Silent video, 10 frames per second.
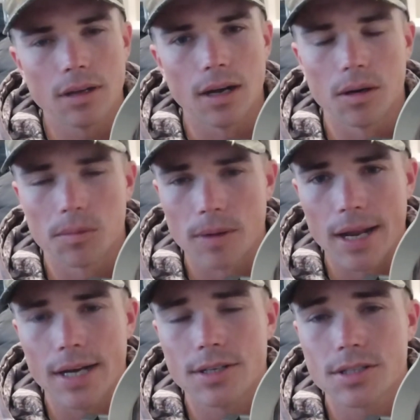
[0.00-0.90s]

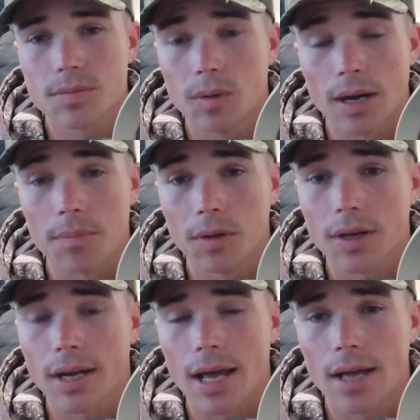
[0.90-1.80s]
range what I'm
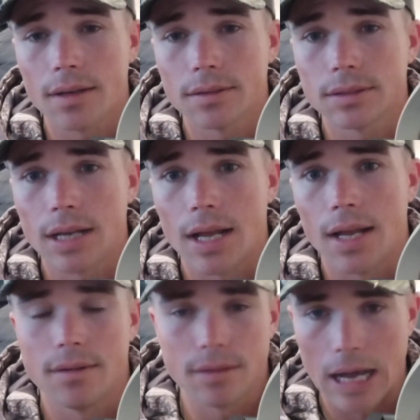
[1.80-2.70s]
looking at,
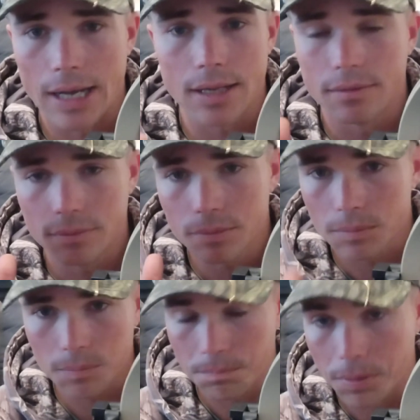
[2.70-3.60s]
and I can
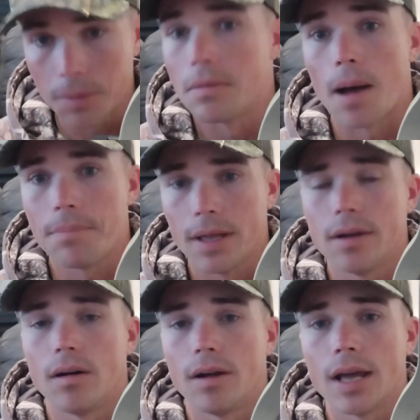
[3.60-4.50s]
put my
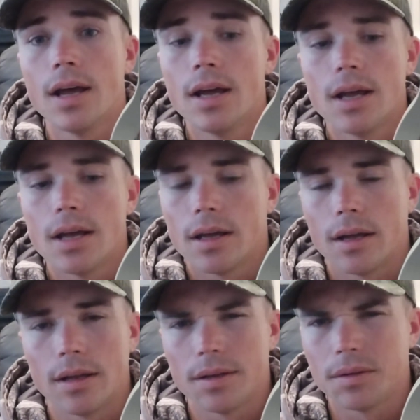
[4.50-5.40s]
pin on it,
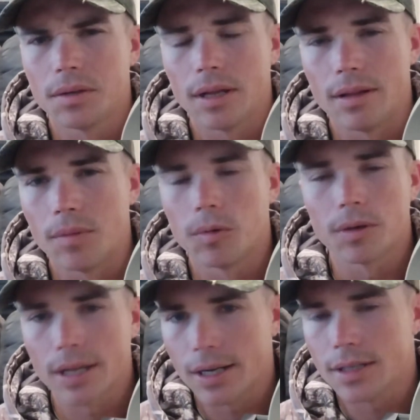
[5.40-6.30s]
and then
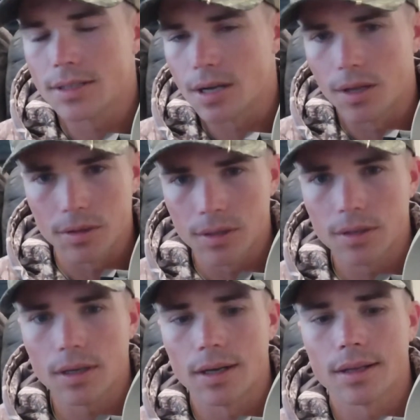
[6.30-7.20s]
we'll get into
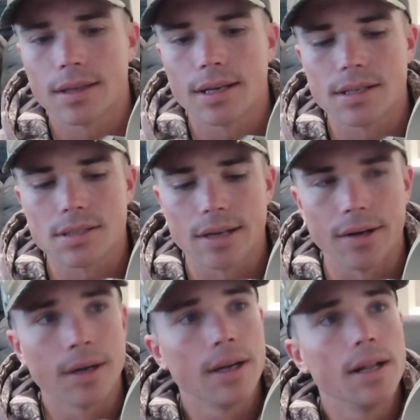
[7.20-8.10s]
other things
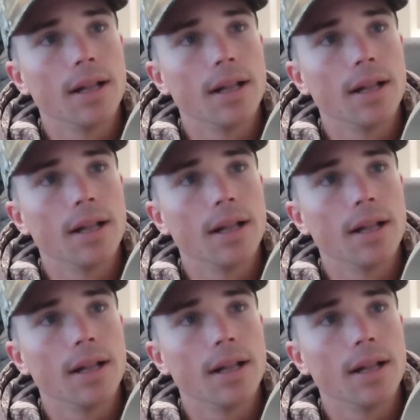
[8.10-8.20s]
later.